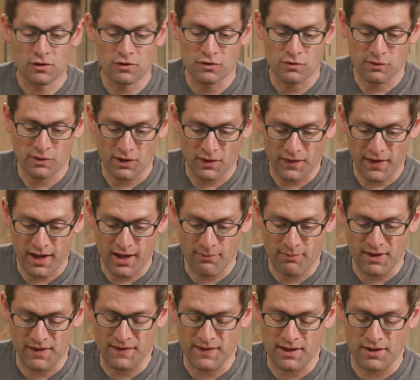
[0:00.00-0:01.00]
drill them,
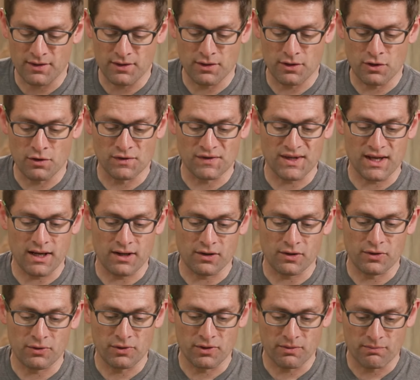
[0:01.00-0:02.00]
and then use the
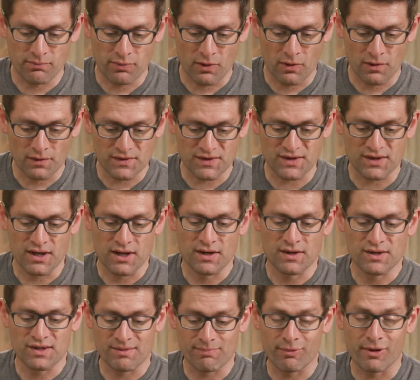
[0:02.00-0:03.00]
included bolts,
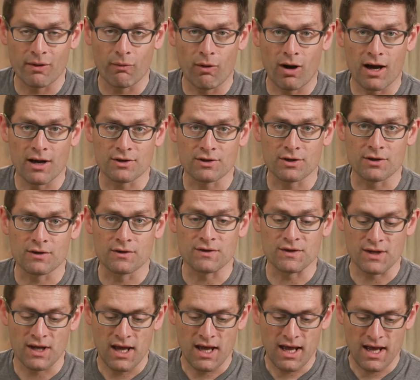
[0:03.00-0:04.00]
split
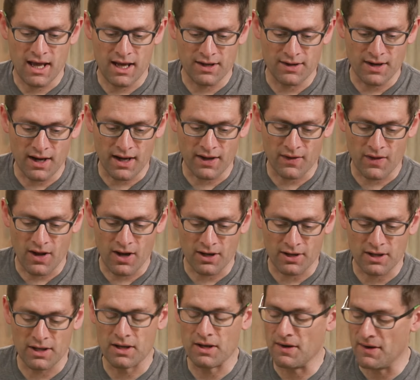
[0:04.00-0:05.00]
washers, and
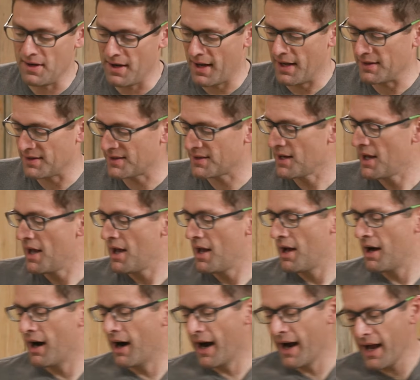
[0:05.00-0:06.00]
nylock nuts.
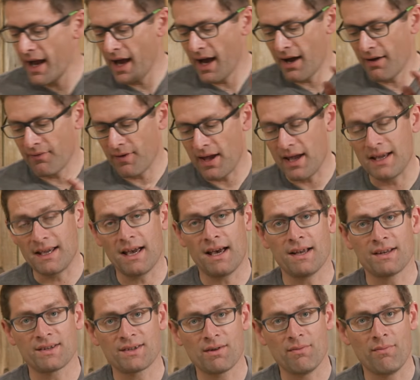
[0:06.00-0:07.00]
I have a
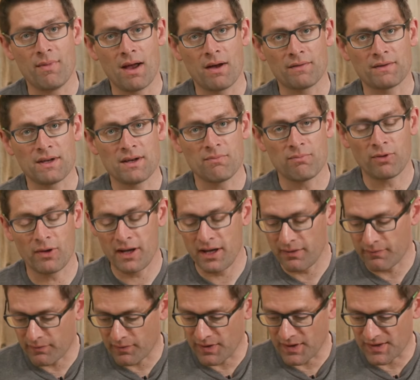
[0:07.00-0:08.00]
custom mounting
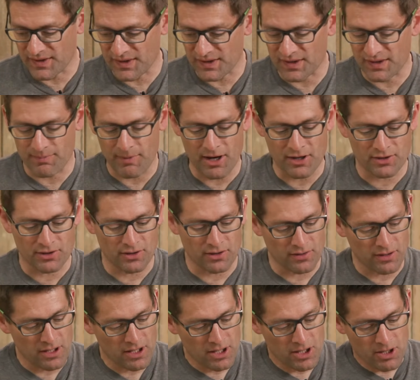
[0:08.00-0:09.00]
plate for this
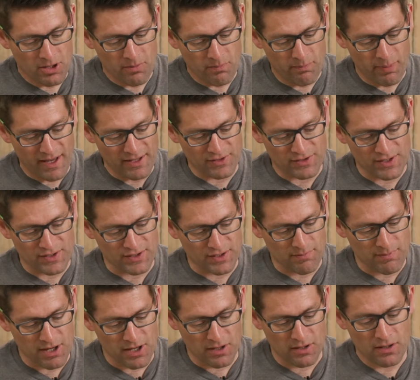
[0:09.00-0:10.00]
special bench
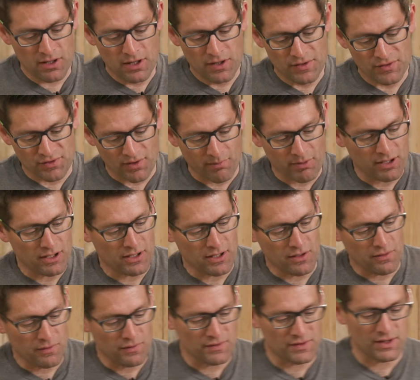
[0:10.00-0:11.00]
system here, so I'm going to
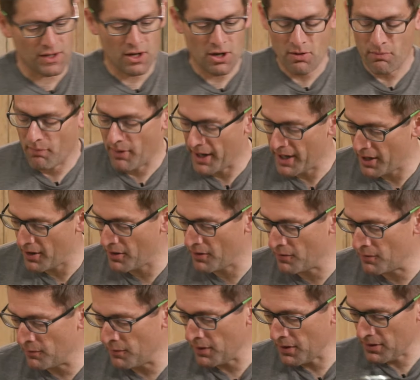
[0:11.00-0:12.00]
use my
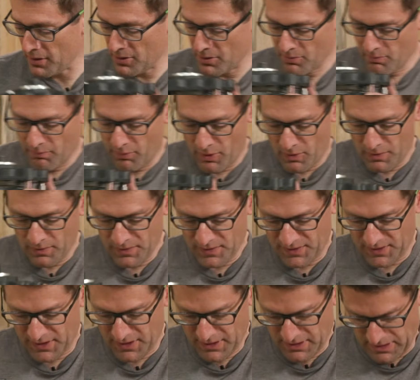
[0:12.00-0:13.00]
own
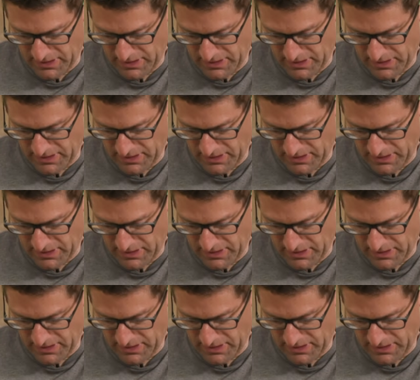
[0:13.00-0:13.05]
bolts,